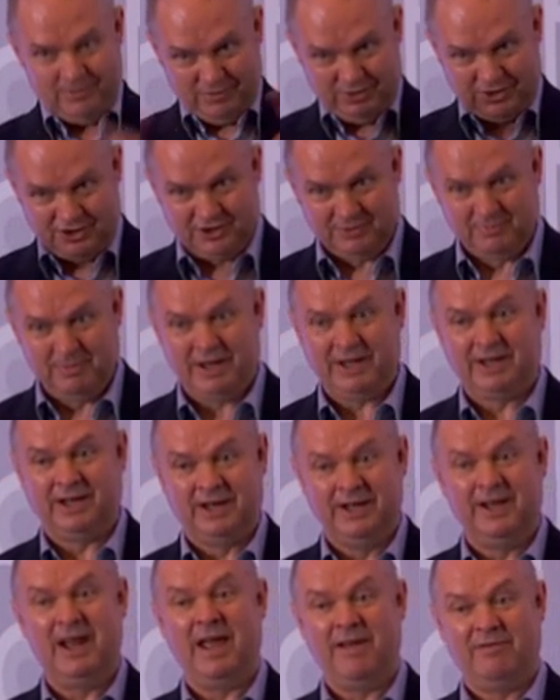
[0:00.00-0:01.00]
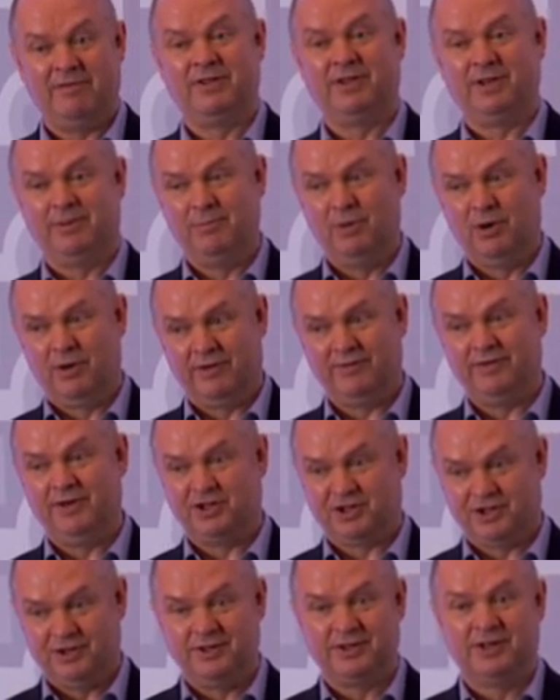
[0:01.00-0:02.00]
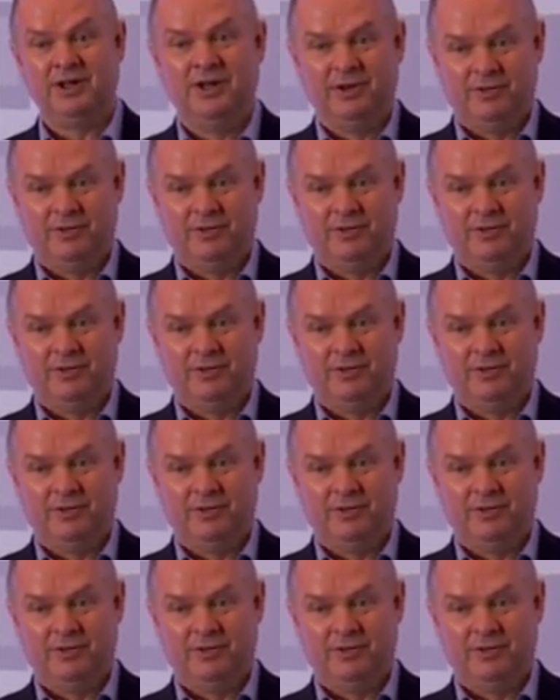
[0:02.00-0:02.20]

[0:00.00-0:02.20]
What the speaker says: which is making everything more efficient